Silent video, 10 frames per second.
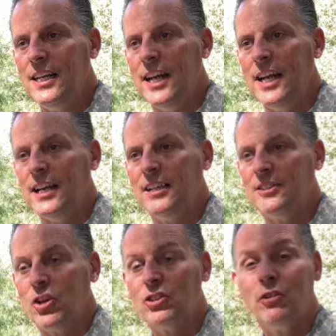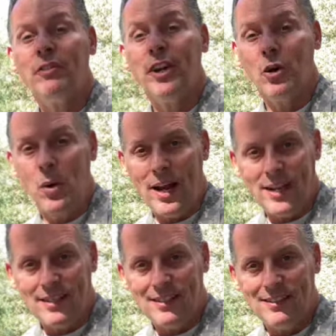It's also very
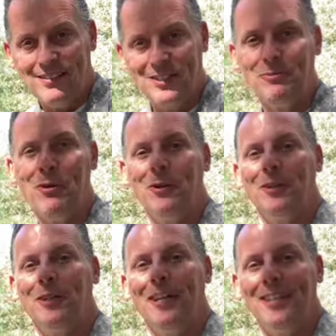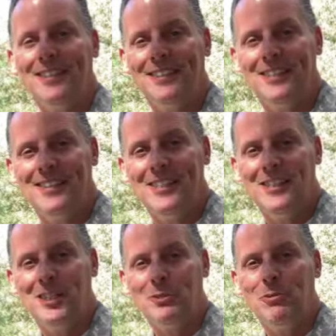quiet. The
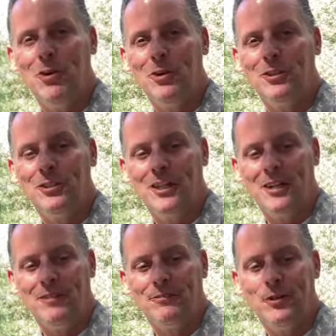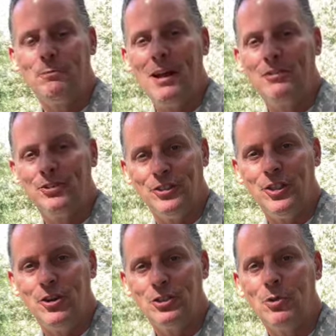smaller foot-pounds you
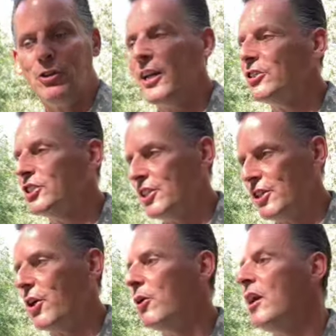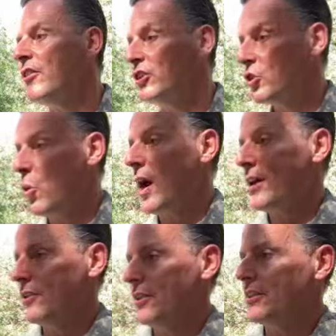go, smaller energy you go, the
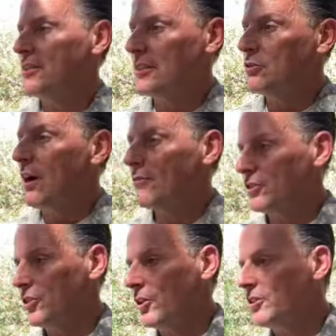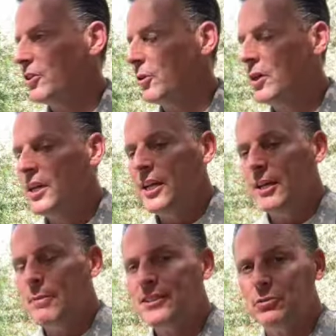quieter these rifles are. So
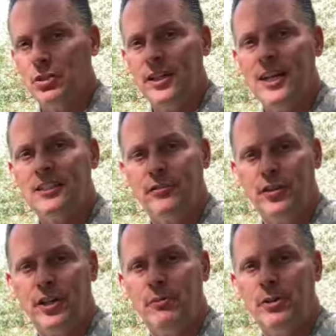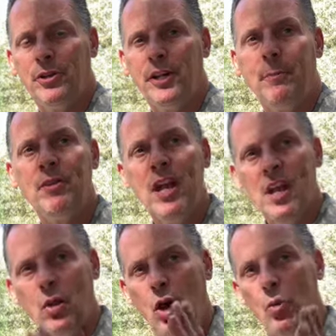it makes it really nice if you're in a community.
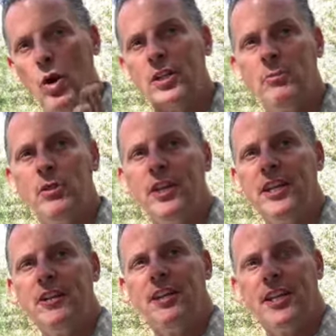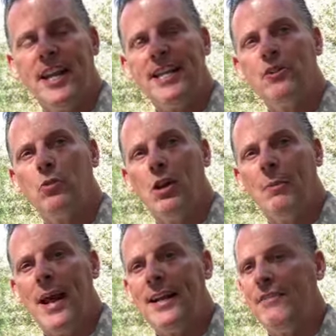Well, one community here in the canyon where
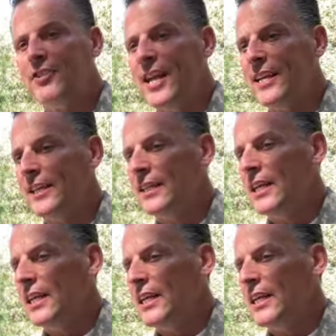I'm at, I've taken